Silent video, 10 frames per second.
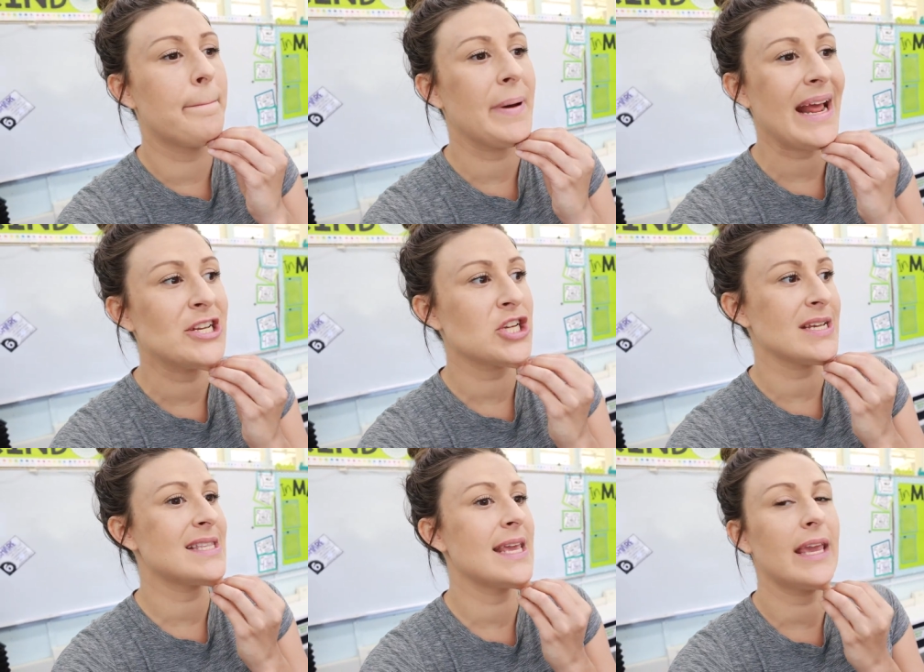but I
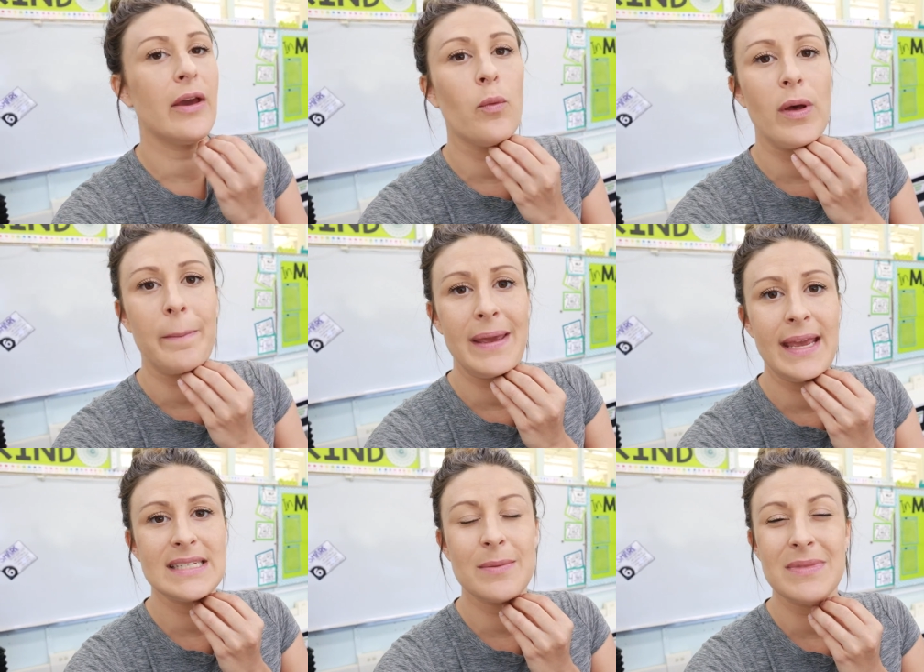just think it will
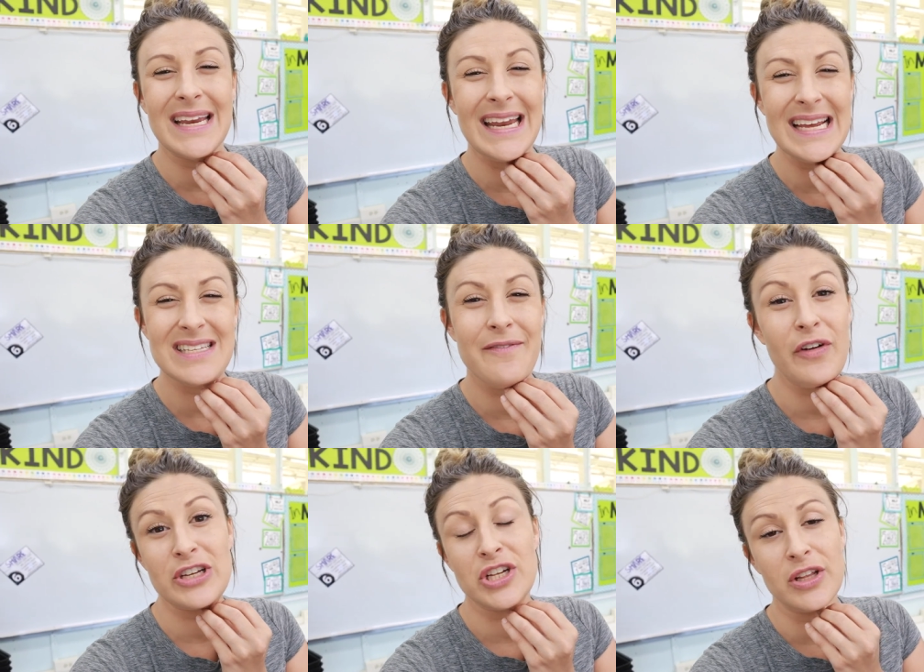be something nice and
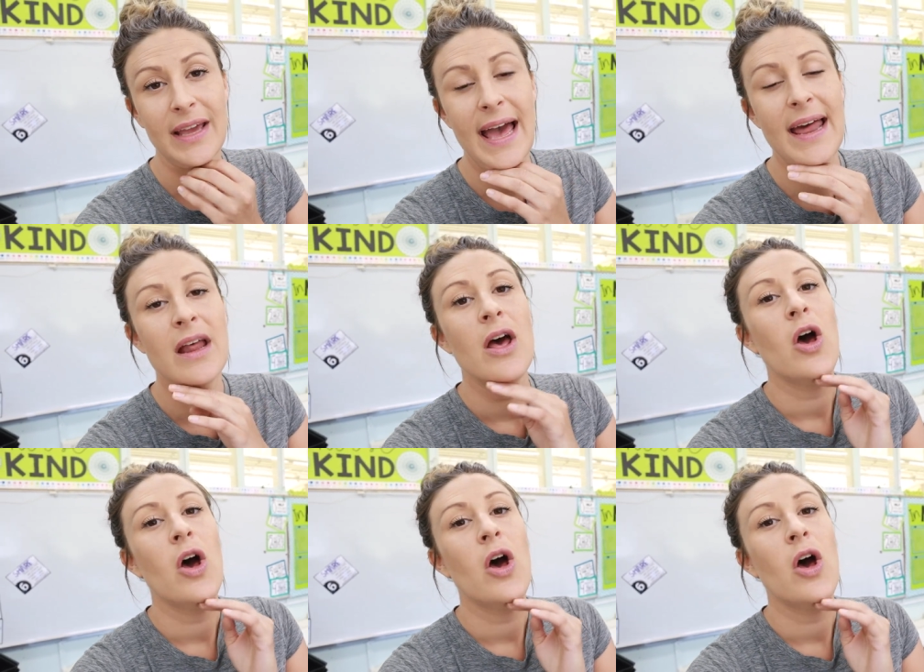fresh to look at